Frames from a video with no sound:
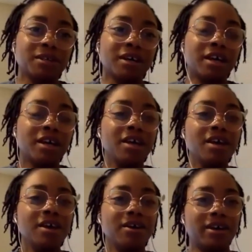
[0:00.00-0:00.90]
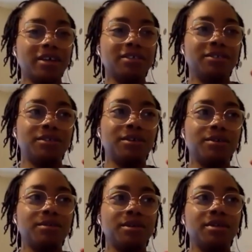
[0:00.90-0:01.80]
Like, okay, let's
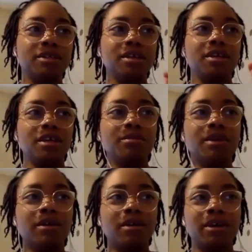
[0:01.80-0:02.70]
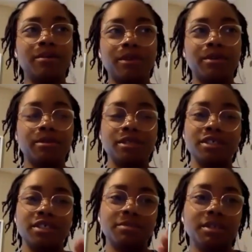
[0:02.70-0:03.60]
go with email. Okay, we're good with
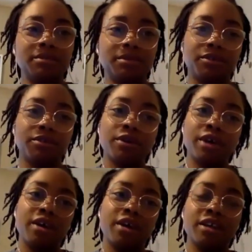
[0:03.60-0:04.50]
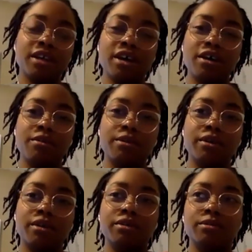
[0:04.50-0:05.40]
this. Let's Facebook group. Okay, now
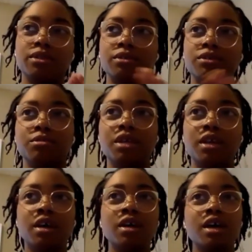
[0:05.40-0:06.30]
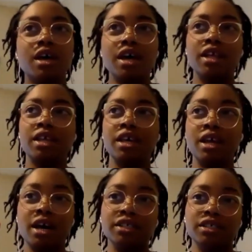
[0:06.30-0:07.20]
we're going with social media. And then
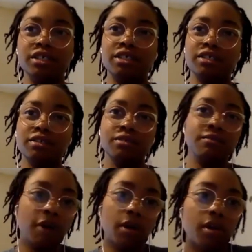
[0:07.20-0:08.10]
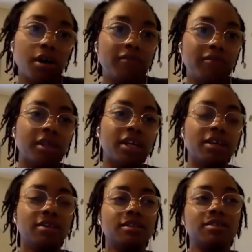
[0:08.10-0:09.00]
I just fall off. Like,
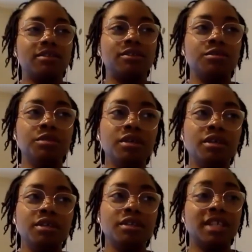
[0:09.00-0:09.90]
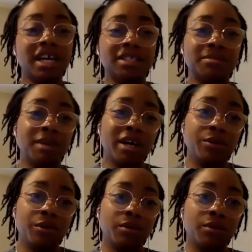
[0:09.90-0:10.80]
to me, that's my
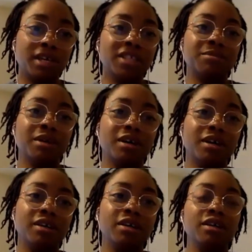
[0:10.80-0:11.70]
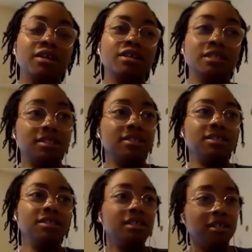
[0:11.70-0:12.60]
normal. That's my
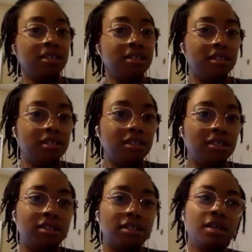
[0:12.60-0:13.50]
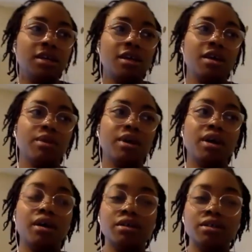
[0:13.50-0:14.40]
consistent inconsistency. But
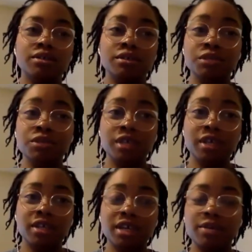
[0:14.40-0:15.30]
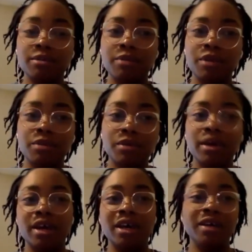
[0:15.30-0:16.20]
I also communicate that with my people.
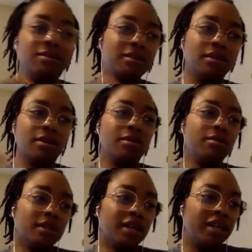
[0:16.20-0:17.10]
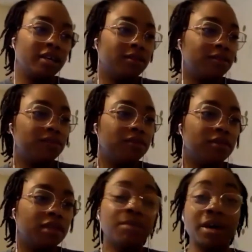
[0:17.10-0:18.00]
Hey, like,
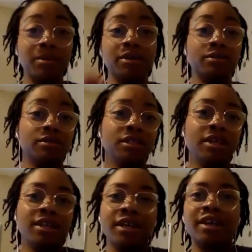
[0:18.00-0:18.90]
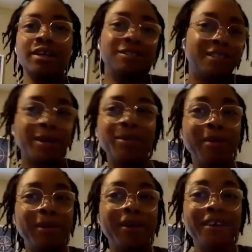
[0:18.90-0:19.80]
it might be a little delayed, like, hey, just had a
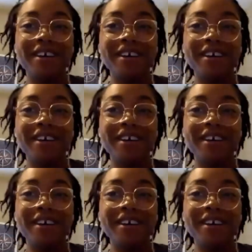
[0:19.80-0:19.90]
baby.